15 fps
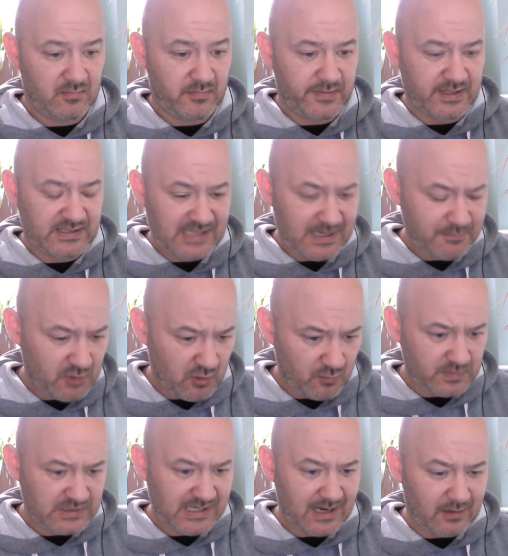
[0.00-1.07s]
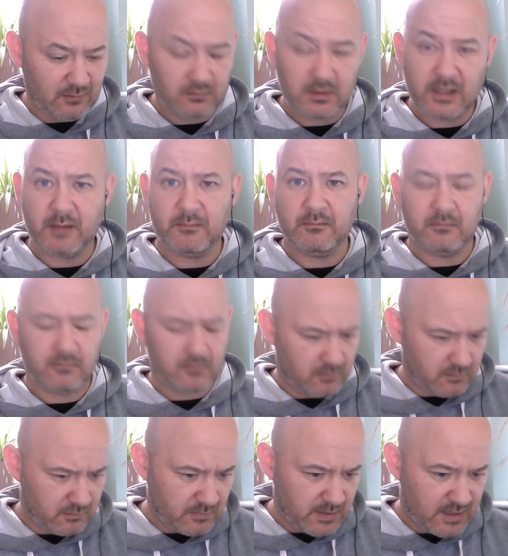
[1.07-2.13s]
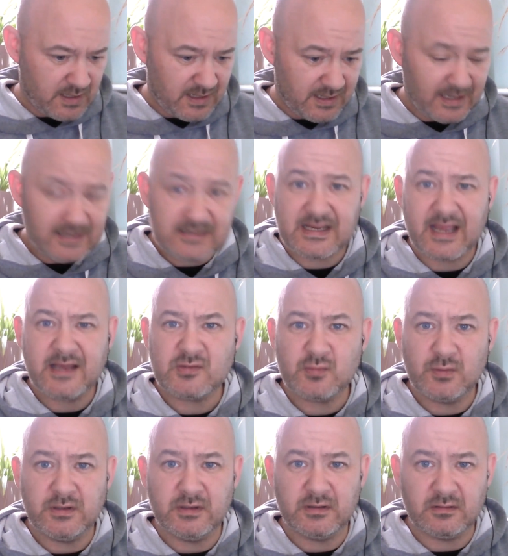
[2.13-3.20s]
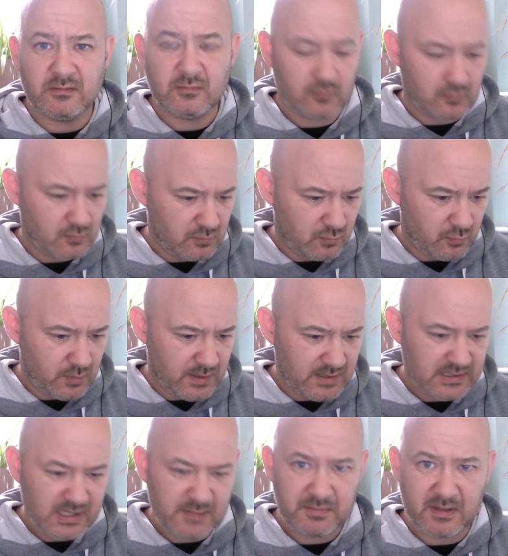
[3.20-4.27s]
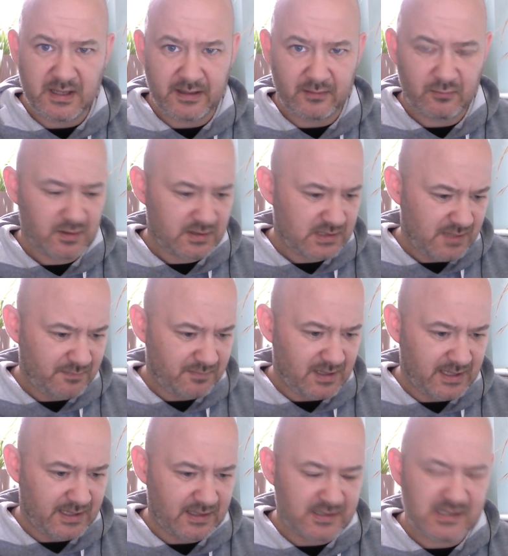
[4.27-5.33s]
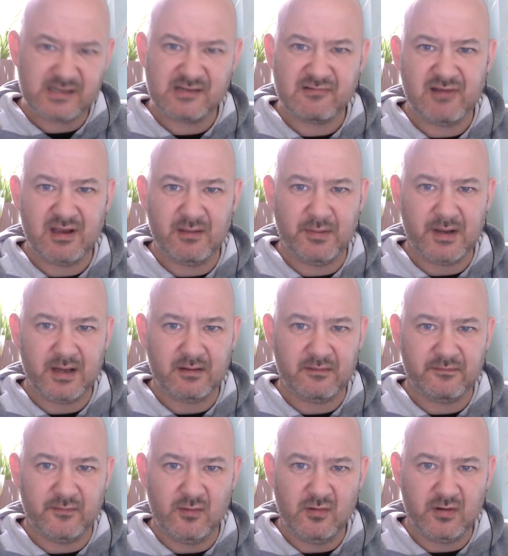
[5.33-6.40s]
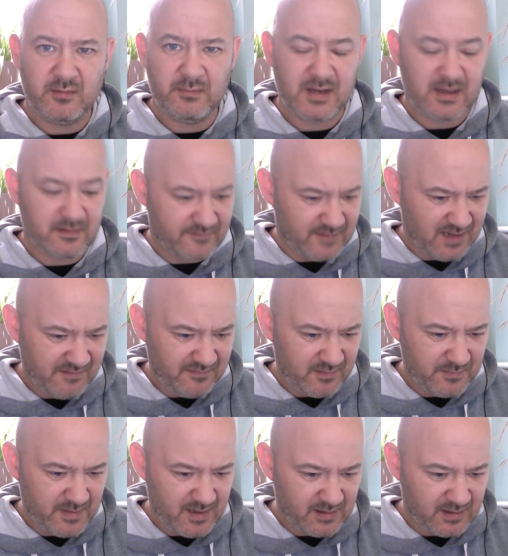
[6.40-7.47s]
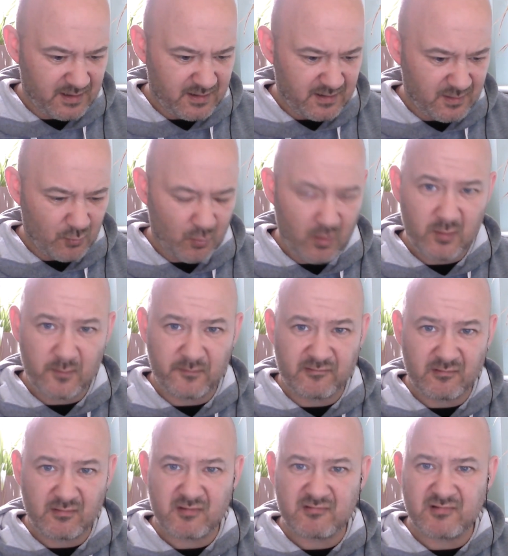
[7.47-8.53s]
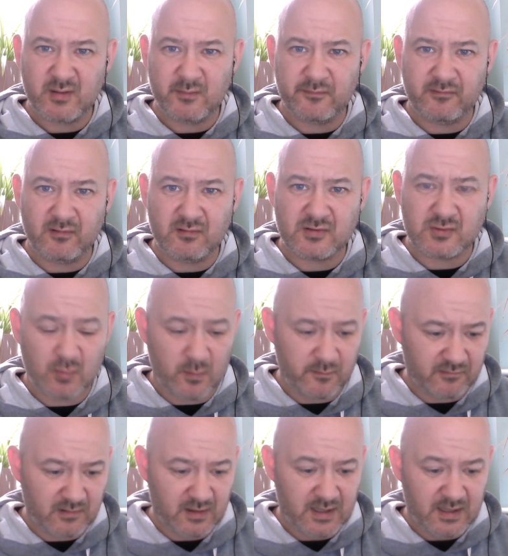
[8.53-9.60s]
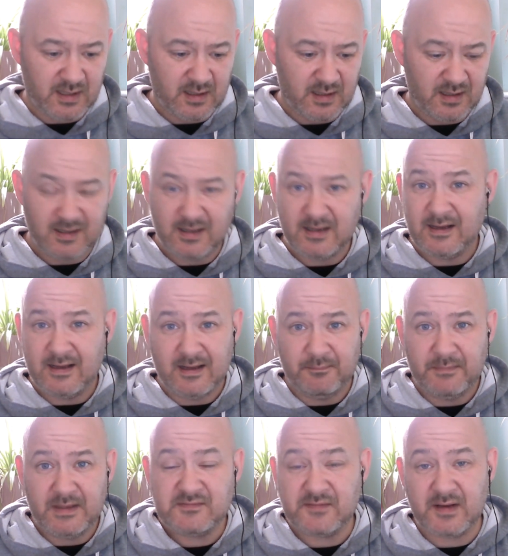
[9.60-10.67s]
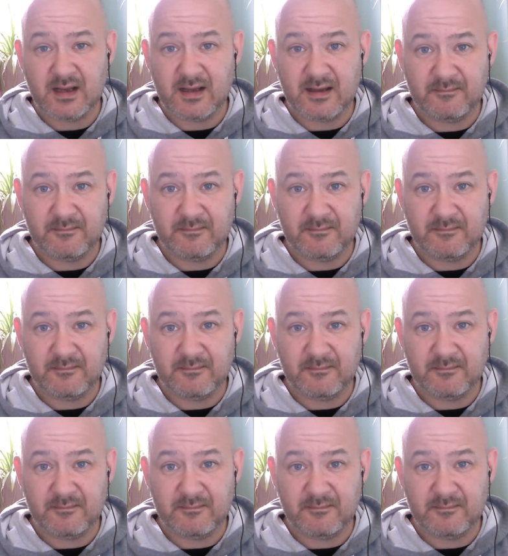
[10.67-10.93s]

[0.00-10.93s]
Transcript: the team comes out and it's guesswork. Where's he playing? Is this 3 at back, 4 at back, 5 at back, 1 up front, 3 up front, 2 up front? It's fit.